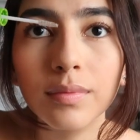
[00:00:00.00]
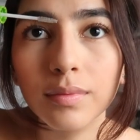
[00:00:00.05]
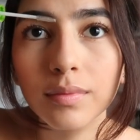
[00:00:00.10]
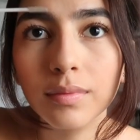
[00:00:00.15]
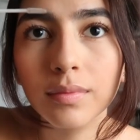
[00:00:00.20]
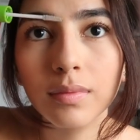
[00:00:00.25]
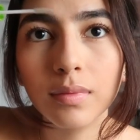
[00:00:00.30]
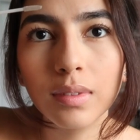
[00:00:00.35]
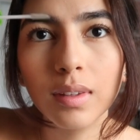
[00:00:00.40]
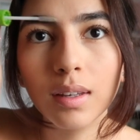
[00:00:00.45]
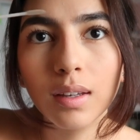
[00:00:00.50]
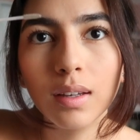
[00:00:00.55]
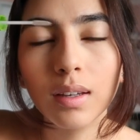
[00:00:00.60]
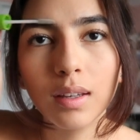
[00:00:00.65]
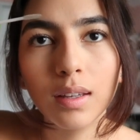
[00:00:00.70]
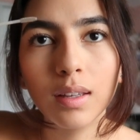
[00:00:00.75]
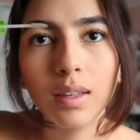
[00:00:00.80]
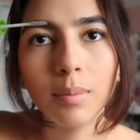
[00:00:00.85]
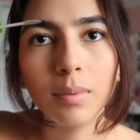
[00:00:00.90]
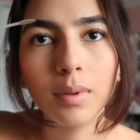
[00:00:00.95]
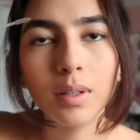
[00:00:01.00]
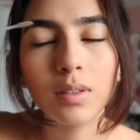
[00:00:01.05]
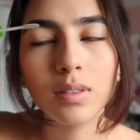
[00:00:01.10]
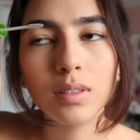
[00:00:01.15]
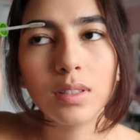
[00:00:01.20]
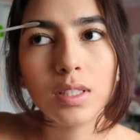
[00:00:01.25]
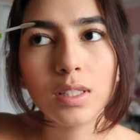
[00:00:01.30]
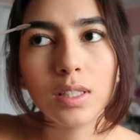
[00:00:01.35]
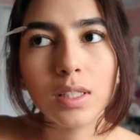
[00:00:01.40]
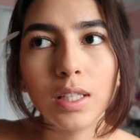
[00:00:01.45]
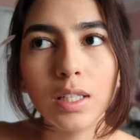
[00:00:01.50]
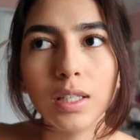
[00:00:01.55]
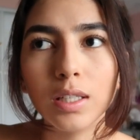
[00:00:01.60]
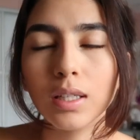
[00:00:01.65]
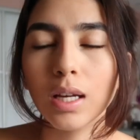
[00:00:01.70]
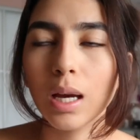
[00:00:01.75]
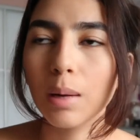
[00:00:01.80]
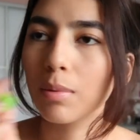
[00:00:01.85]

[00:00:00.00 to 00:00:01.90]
I'm gonna use this like